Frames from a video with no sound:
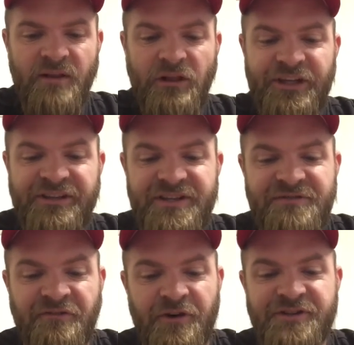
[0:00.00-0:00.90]
Look at this
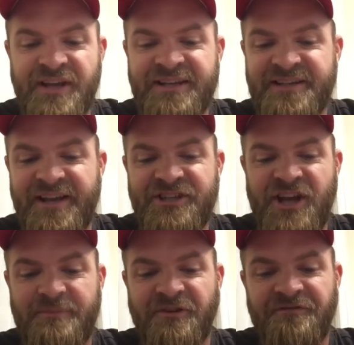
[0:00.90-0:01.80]
verse, Isaiah
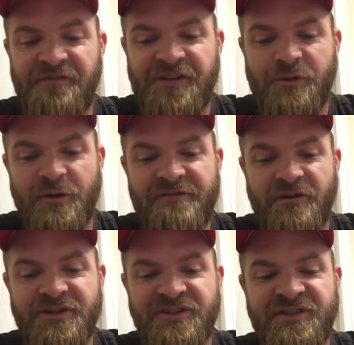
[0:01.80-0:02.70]
chapter 53,
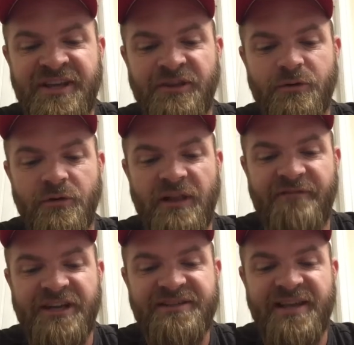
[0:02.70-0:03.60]
verses 10 through
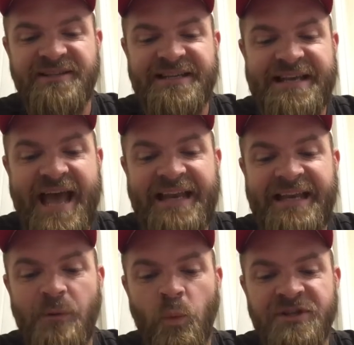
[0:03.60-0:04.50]
11. It says, Yet
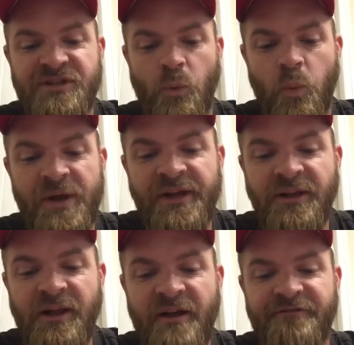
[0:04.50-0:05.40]
it was the
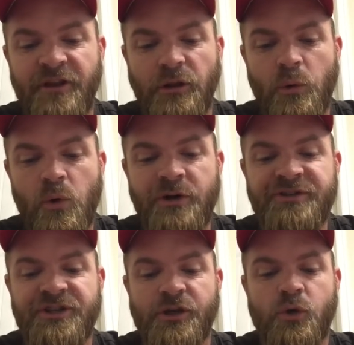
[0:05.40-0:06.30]
will of the
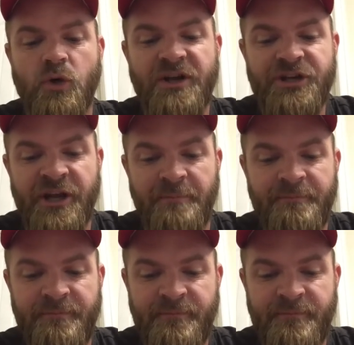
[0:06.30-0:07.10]
Lord to crush him.